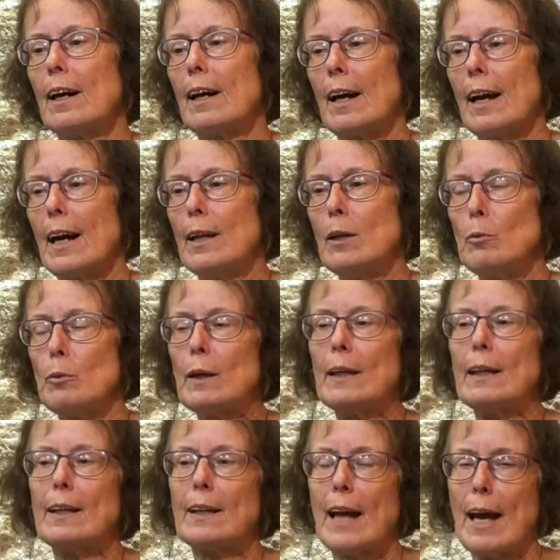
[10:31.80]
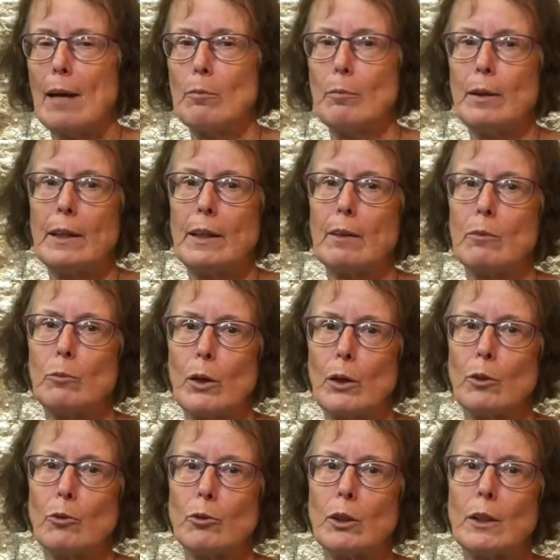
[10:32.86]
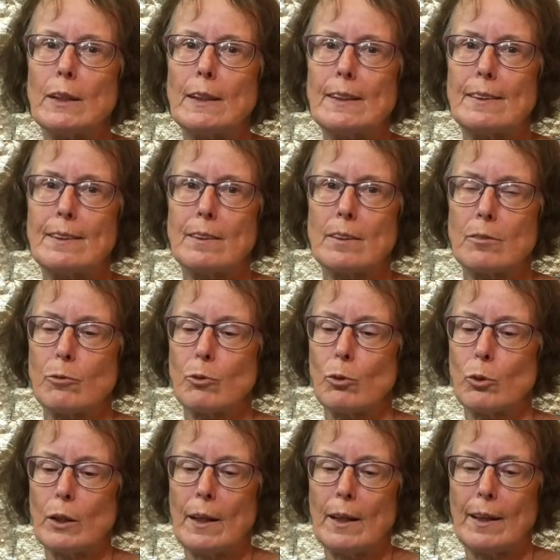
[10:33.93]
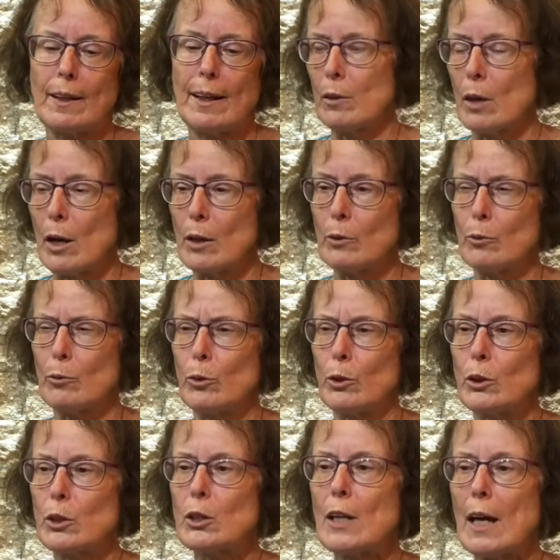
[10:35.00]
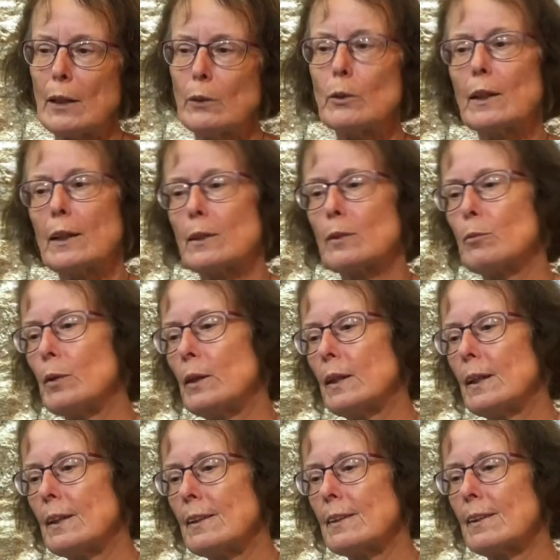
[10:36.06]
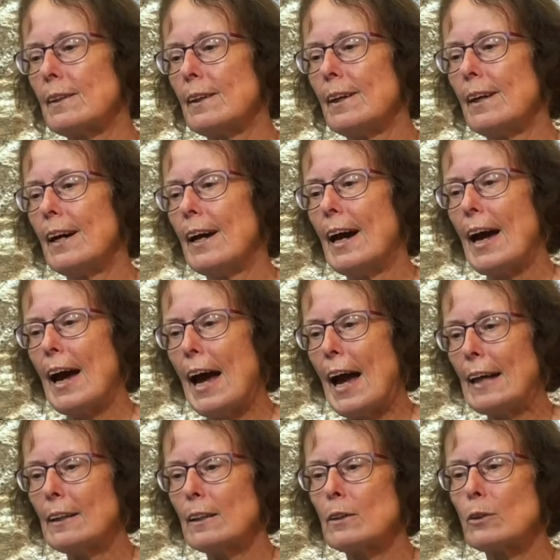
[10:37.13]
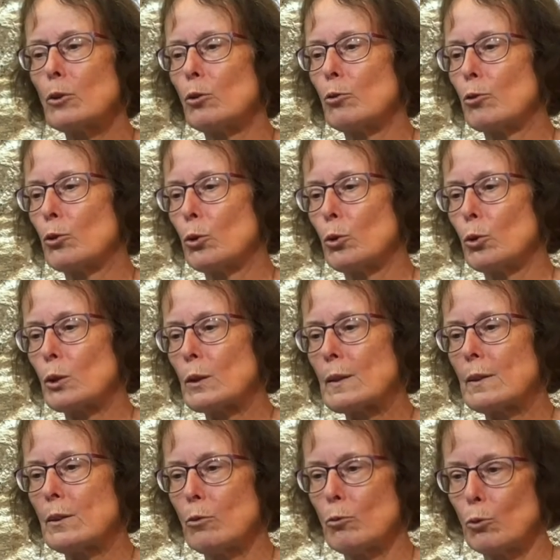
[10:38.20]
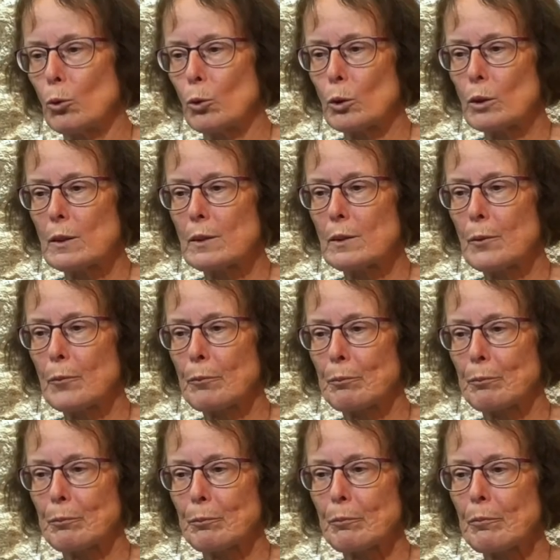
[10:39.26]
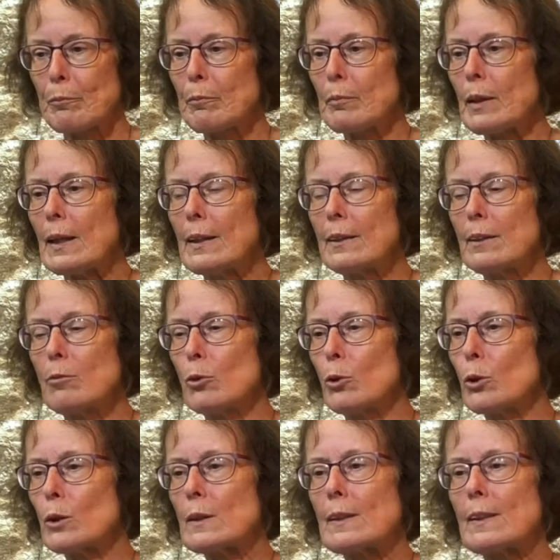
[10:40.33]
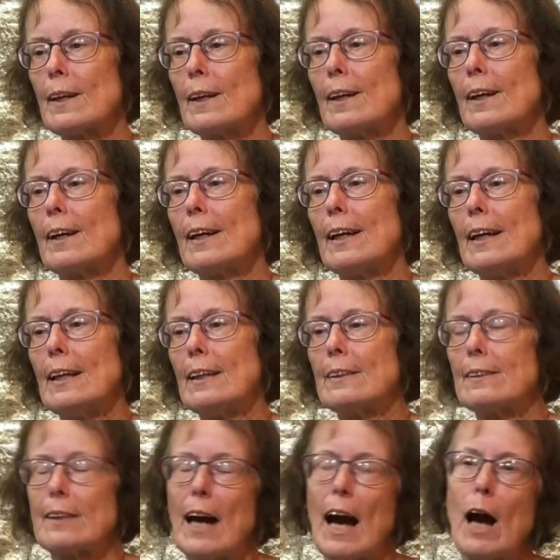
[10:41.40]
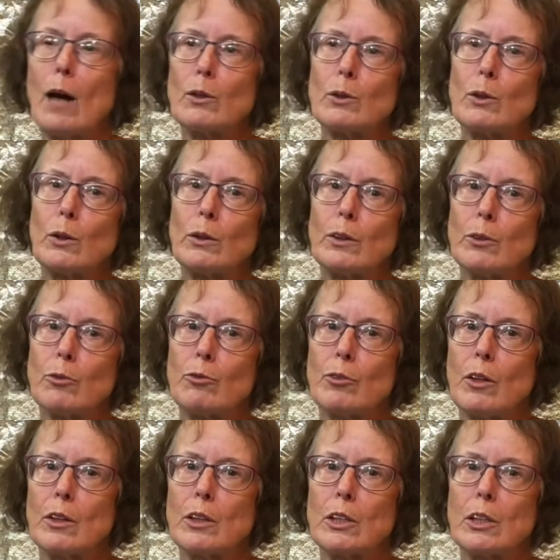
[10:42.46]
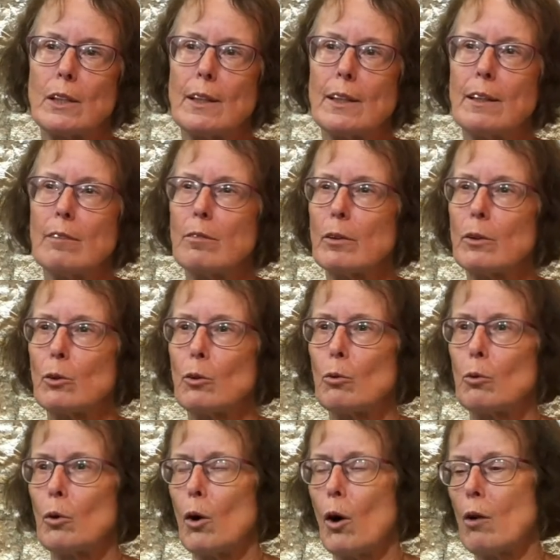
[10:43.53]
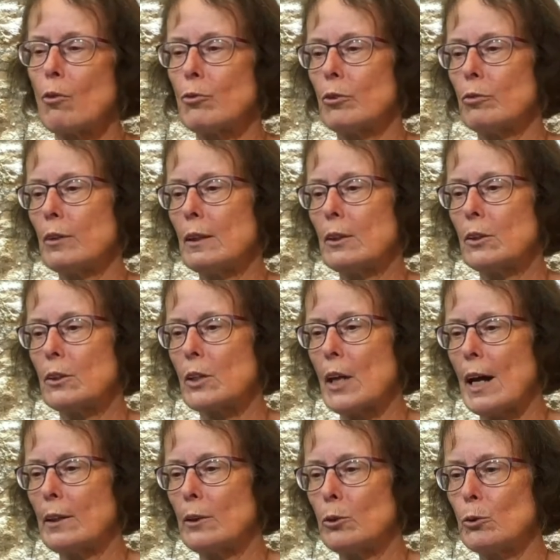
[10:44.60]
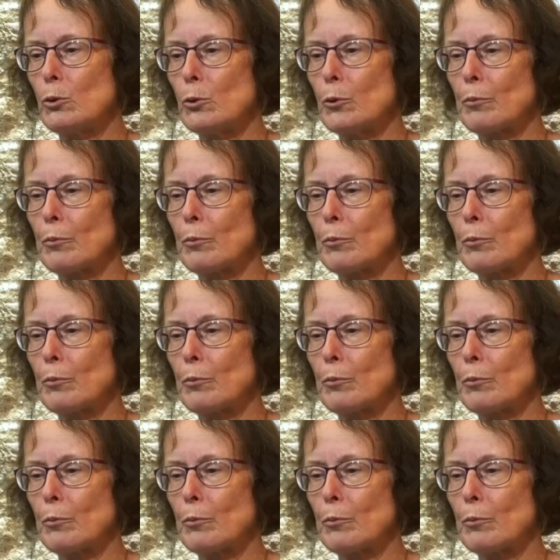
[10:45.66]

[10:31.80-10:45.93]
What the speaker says: Anyway, it can be one of the reasons for an adverse childhood experience. And of course, divorce. Divorce is a household dysfunction, even though often we try to